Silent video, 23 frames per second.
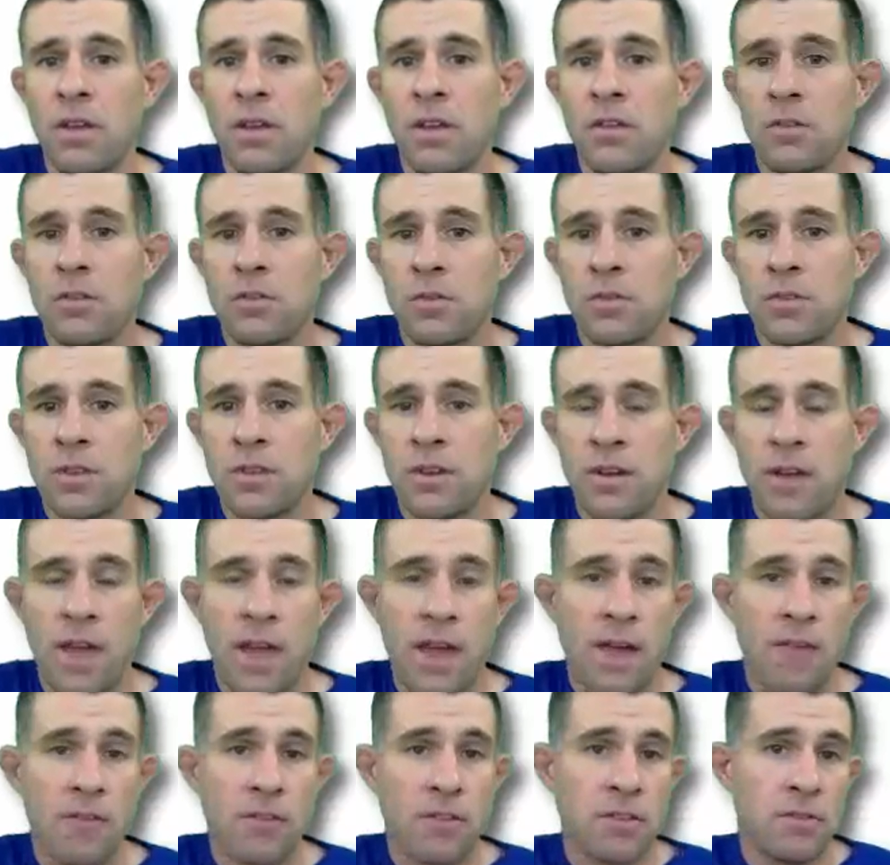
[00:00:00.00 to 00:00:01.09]
which was our
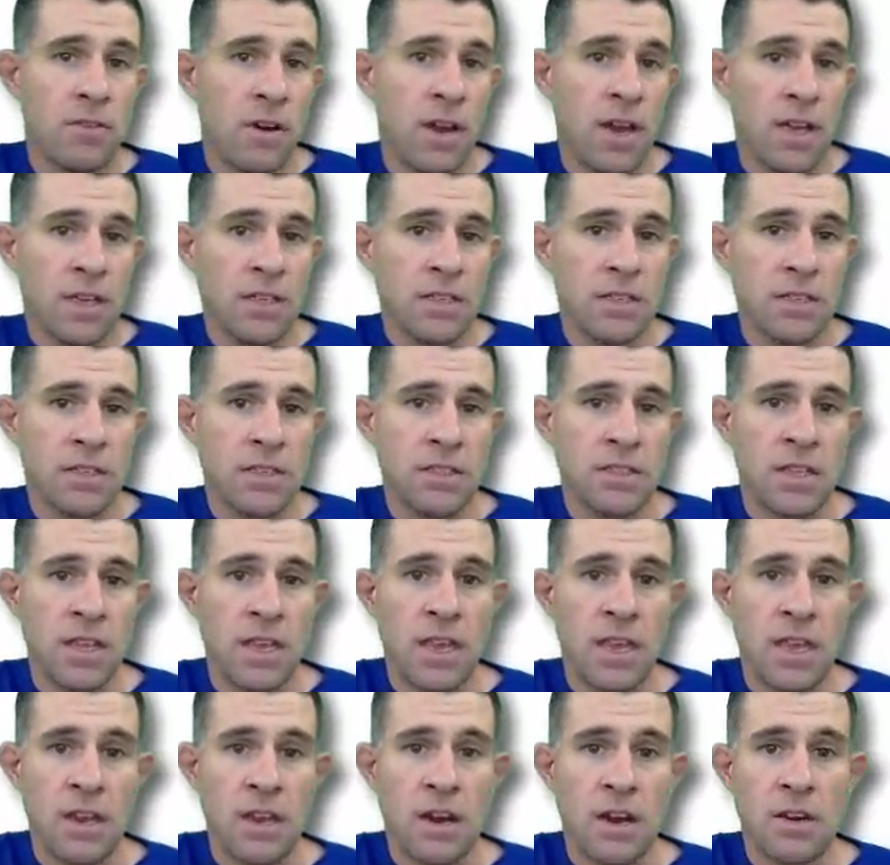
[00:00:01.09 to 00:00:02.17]
average of our x's,
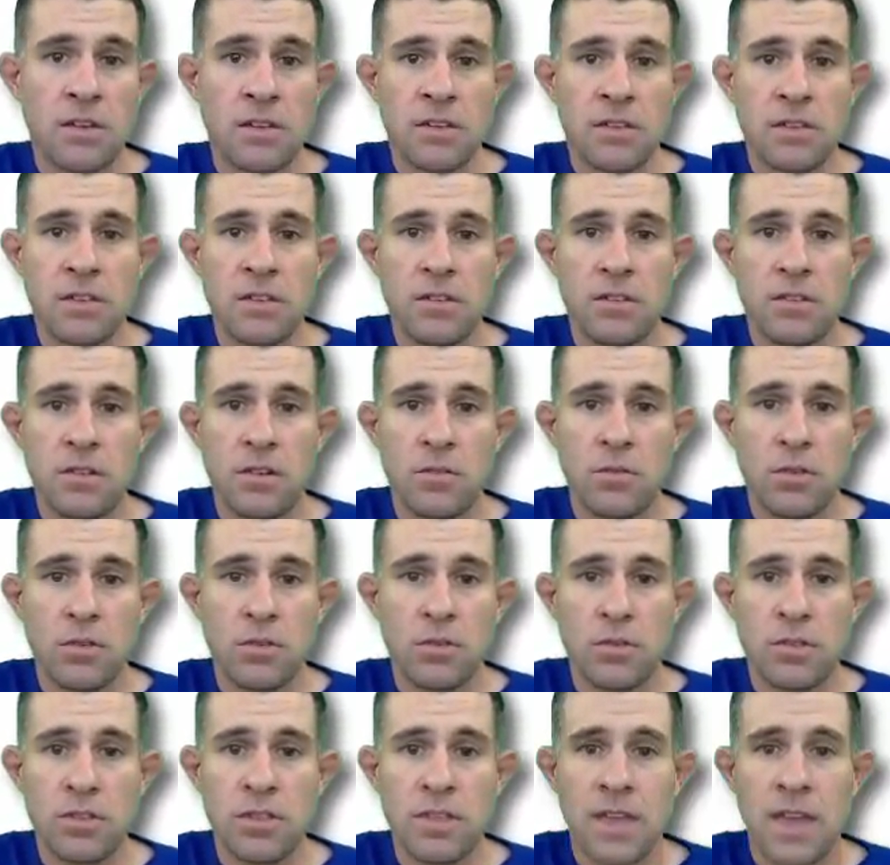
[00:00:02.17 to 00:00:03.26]
and our 0, which
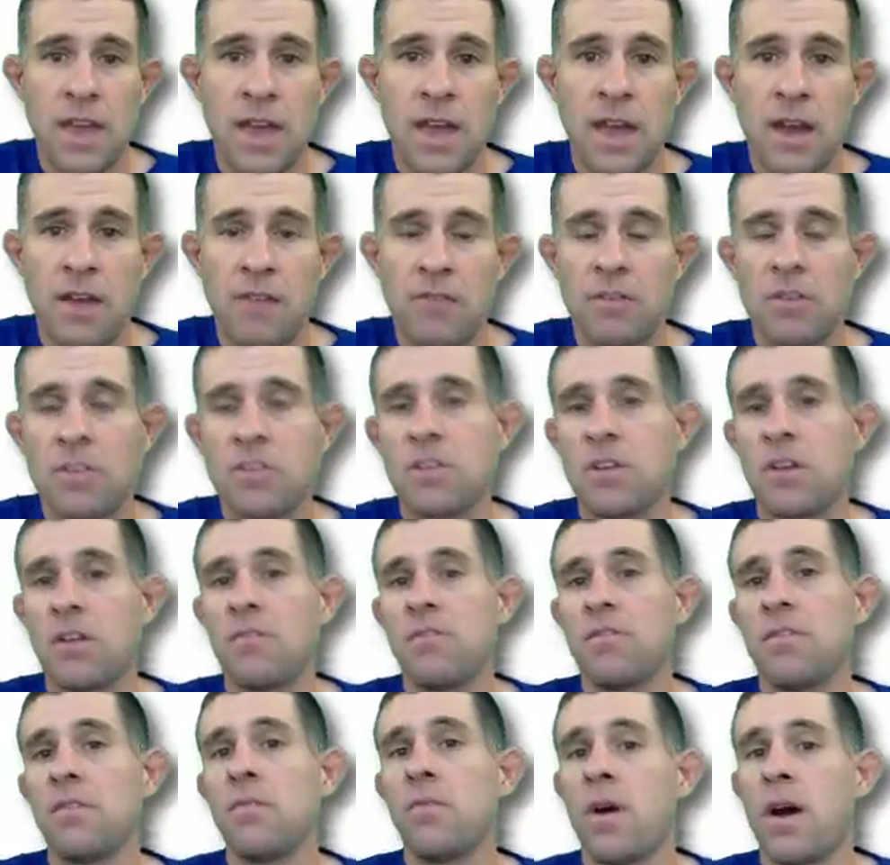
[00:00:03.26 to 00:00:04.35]
was the average
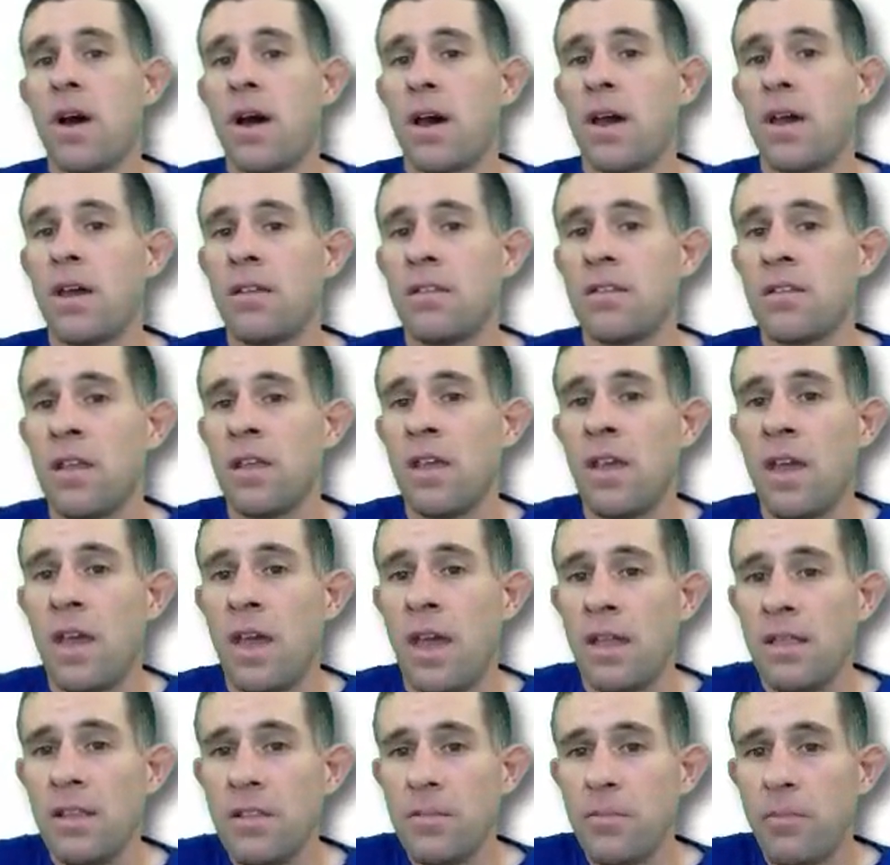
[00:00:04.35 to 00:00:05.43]
of the y's.
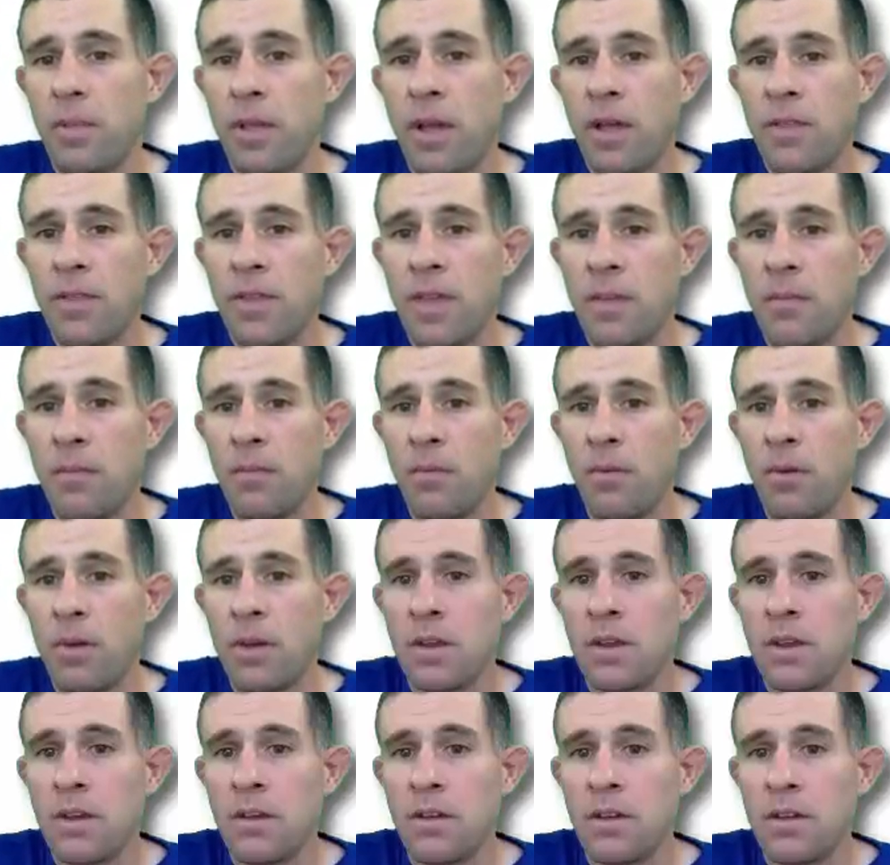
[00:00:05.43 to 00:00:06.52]
And let's plot that point.
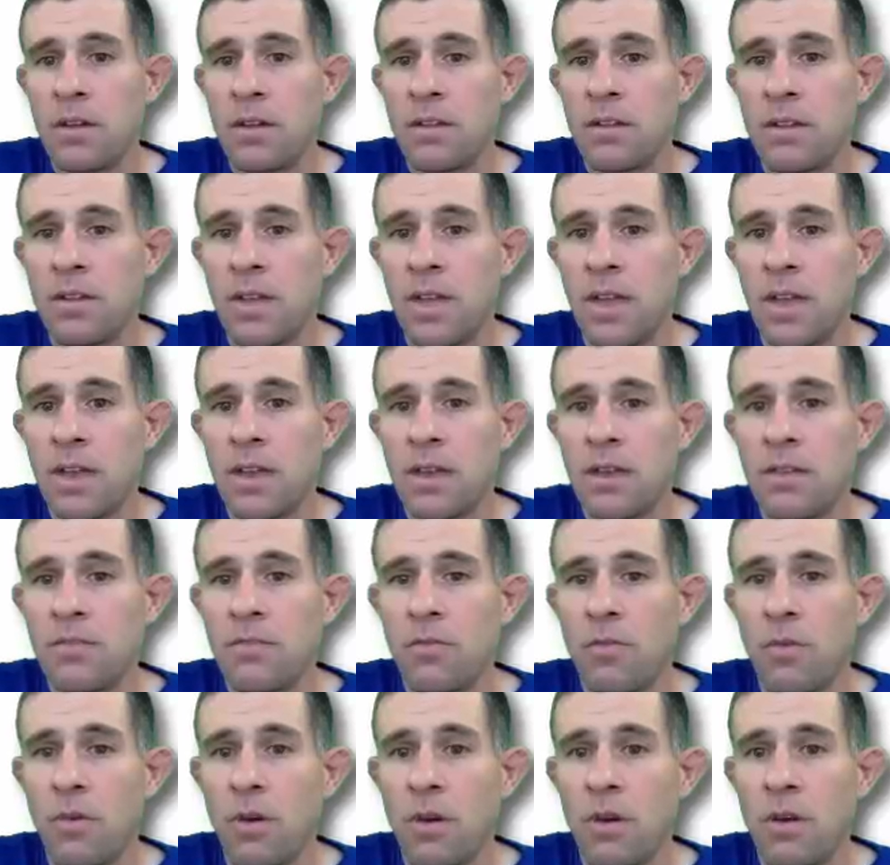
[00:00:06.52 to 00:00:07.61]
Here it is,
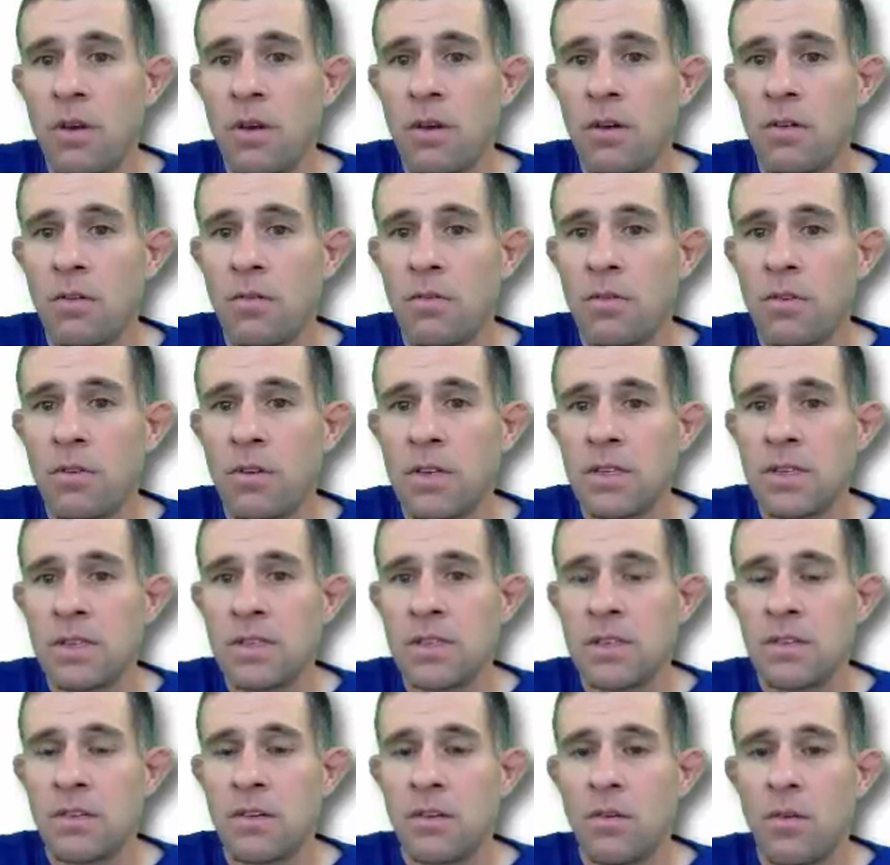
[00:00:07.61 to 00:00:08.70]
-1 over and
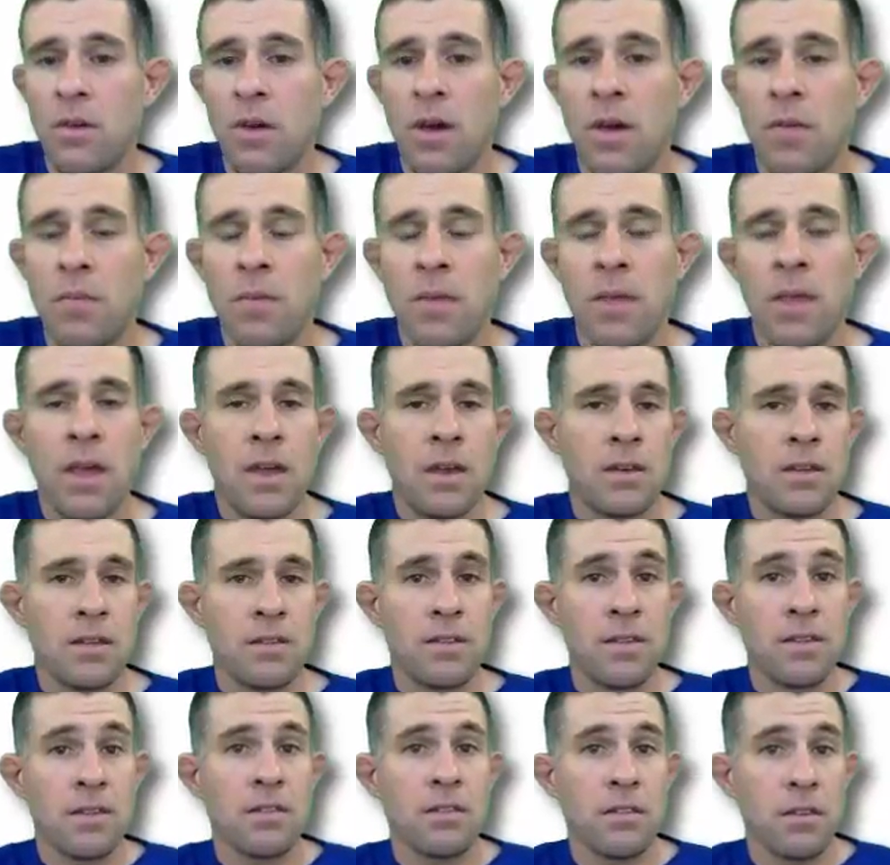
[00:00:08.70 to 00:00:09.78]
0 up. Does
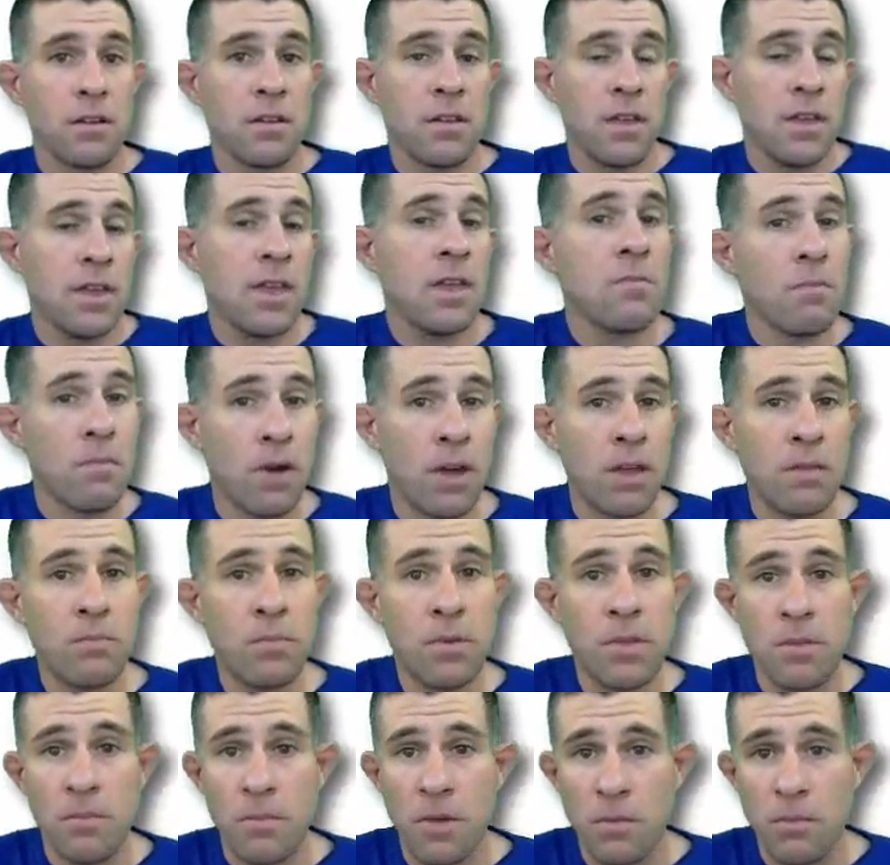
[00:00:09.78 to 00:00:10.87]
this look like it might be
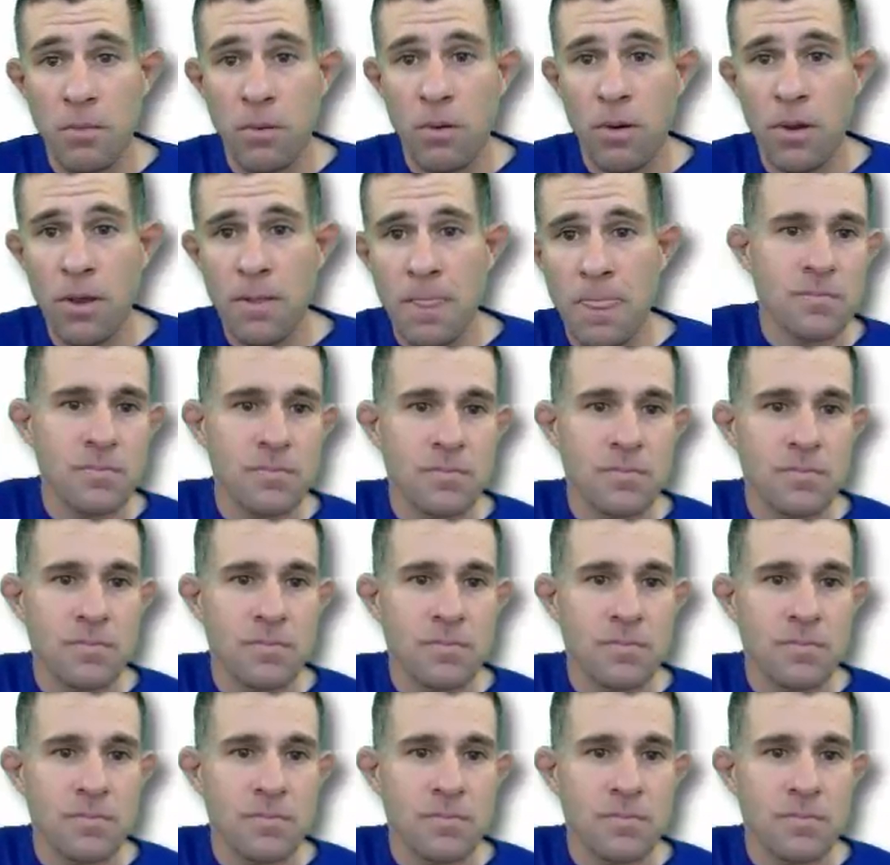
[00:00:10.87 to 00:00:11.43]
the midpoint?